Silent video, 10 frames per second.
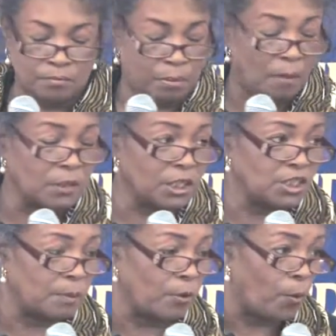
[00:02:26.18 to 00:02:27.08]

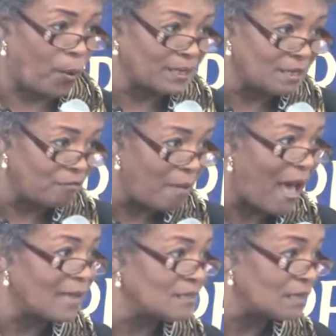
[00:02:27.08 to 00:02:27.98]
publish a progressive
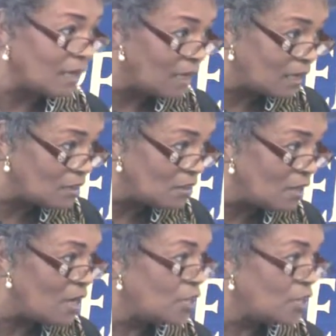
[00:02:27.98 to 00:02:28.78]
magazine,